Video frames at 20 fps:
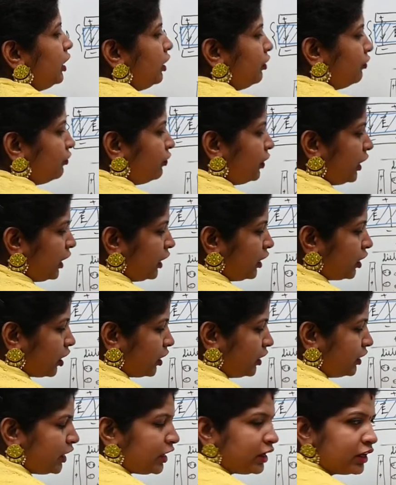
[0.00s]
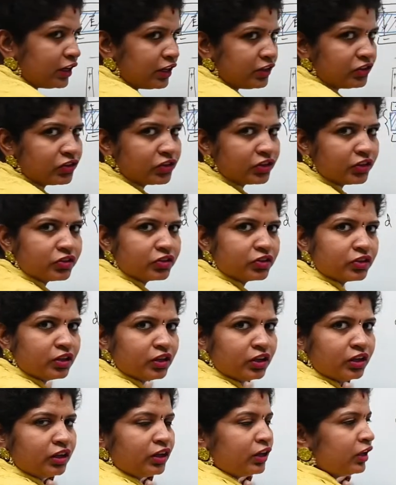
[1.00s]
V naught decreases.
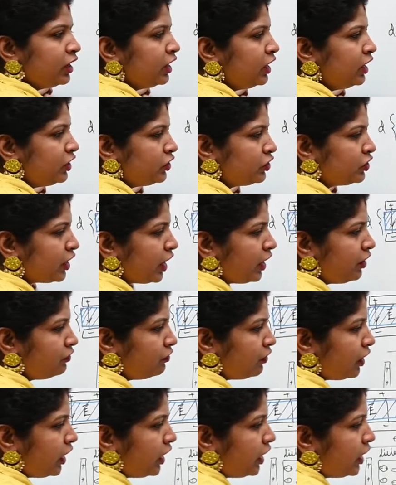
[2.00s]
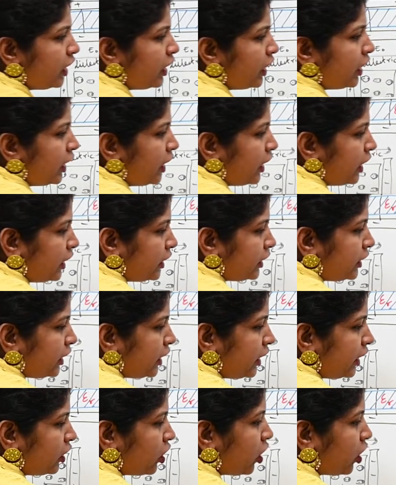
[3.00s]
Same way, E